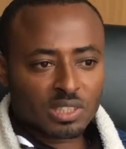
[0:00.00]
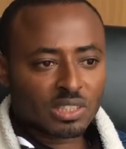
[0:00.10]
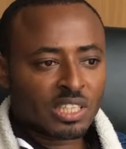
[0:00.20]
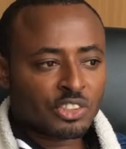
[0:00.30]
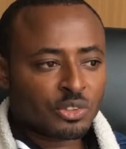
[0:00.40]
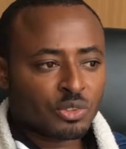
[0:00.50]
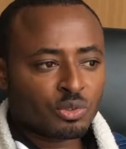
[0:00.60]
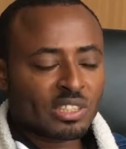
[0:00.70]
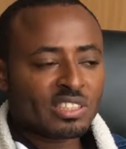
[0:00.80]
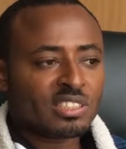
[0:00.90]
national
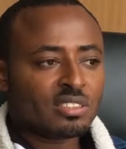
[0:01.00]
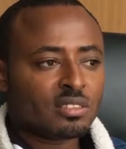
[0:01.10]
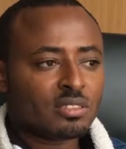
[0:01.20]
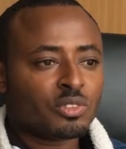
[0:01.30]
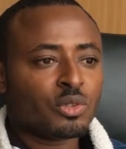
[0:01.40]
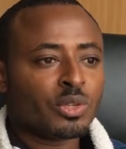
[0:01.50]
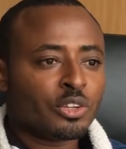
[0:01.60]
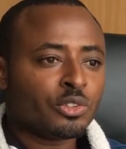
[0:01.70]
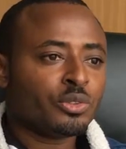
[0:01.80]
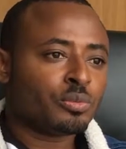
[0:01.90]
strategies. So we're
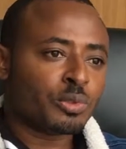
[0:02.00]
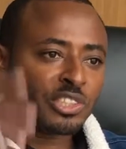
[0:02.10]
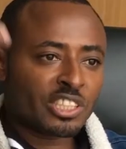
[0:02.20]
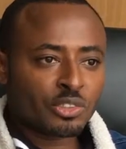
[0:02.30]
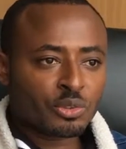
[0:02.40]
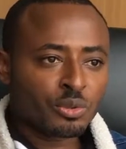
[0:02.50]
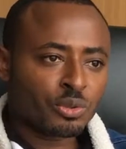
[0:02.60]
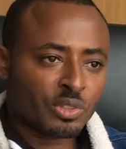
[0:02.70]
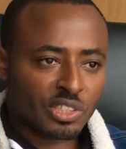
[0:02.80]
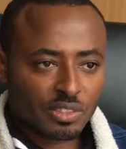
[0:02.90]
going to project to
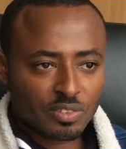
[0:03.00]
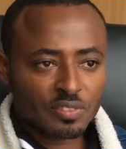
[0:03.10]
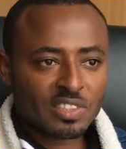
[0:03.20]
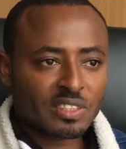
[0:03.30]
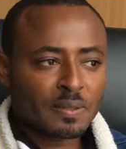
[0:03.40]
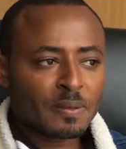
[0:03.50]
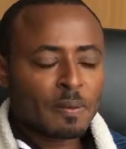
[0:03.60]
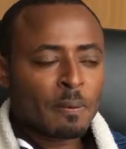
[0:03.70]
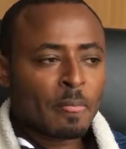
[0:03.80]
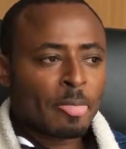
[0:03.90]
2050.
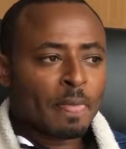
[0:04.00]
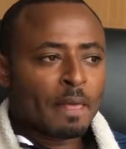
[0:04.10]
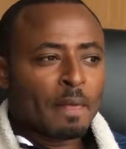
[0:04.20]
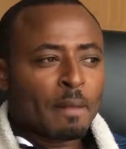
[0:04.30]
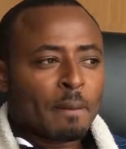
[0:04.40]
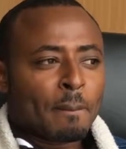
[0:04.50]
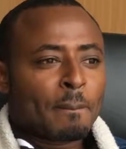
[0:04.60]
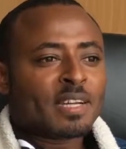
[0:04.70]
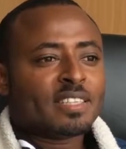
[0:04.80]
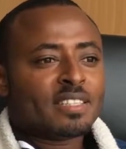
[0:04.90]

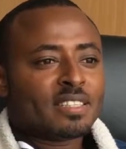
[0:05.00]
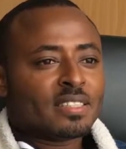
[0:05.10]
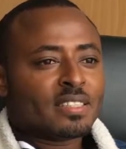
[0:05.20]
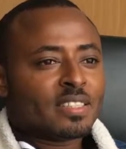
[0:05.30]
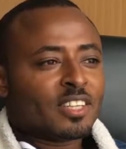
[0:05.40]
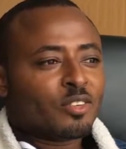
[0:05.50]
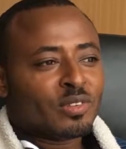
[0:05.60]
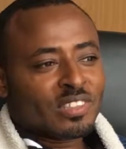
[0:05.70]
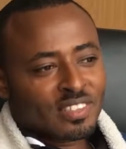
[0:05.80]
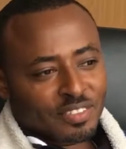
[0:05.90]
But
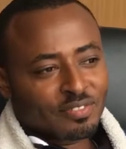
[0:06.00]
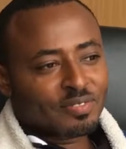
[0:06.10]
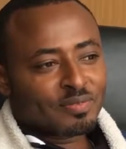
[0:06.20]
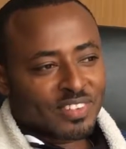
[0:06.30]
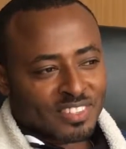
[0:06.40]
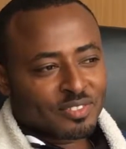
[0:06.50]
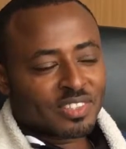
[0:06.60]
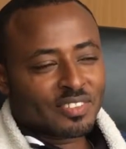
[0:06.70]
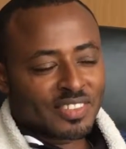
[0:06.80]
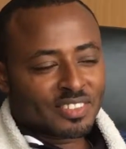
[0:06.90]
within the first
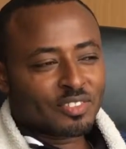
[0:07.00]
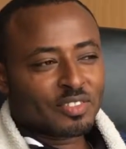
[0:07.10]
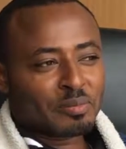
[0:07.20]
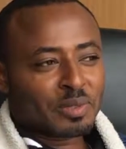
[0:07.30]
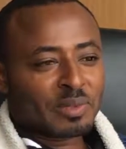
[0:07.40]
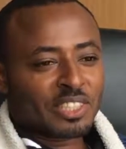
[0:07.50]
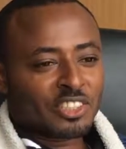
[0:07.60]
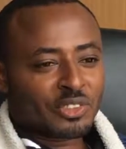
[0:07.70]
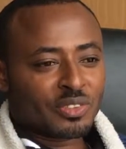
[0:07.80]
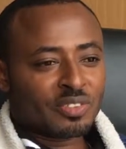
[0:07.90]
5 years of
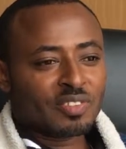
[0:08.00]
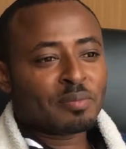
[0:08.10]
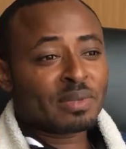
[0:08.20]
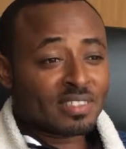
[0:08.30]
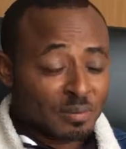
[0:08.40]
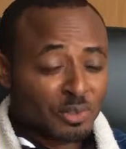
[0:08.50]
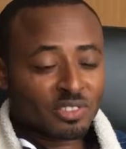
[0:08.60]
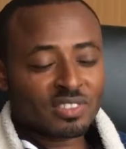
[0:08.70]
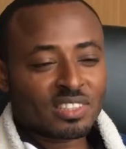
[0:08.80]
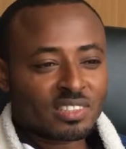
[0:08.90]
implementation, the
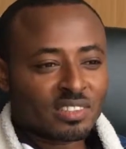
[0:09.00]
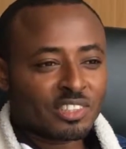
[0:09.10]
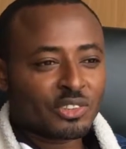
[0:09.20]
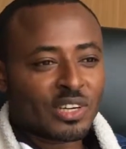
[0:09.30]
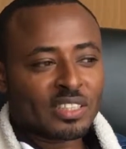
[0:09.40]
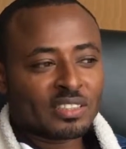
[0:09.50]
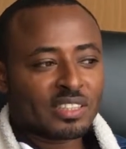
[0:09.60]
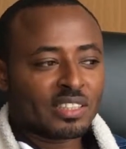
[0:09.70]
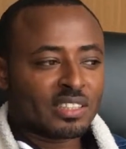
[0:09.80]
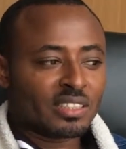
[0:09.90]
perceptions that you're asking,